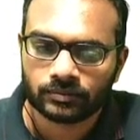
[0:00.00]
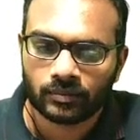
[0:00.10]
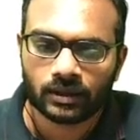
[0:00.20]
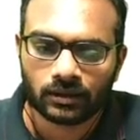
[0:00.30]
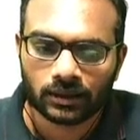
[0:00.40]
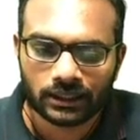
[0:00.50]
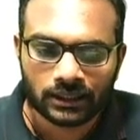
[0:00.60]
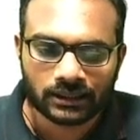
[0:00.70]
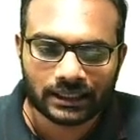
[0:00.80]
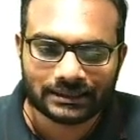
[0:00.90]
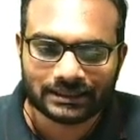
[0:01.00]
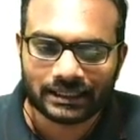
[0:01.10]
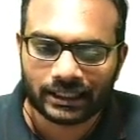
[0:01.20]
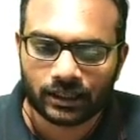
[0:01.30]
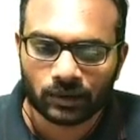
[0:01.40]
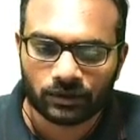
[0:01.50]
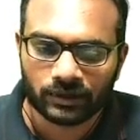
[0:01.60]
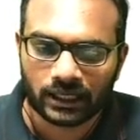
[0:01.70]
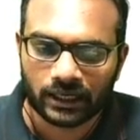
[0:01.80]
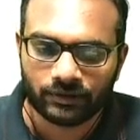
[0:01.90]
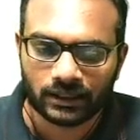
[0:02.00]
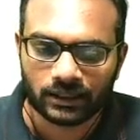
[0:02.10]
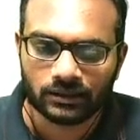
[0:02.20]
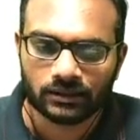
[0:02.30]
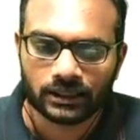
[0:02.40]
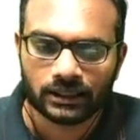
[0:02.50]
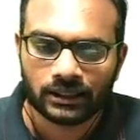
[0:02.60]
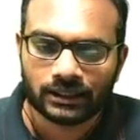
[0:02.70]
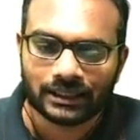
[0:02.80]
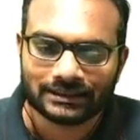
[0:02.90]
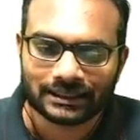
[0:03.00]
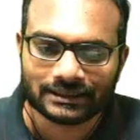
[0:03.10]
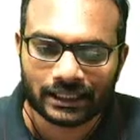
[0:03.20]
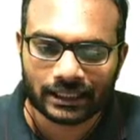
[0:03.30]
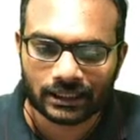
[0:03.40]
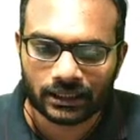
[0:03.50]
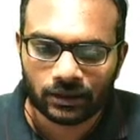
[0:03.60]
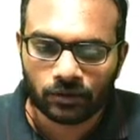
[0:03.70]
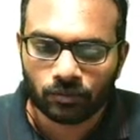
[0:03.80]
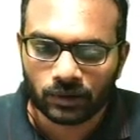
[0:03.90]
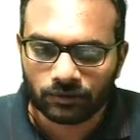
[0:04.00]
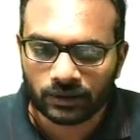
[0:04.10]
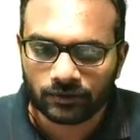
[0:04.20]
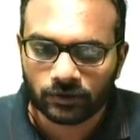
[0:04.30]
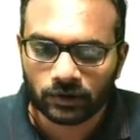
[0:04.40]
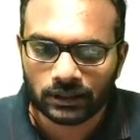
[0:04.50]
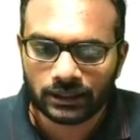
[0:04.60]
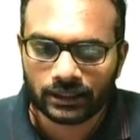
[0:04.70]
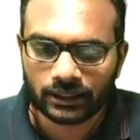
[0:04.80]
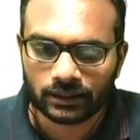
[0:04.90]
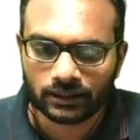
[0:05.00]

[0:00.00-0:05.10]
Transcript: All right. That is exactly what we have here. Okay. That is exactly what we have got here.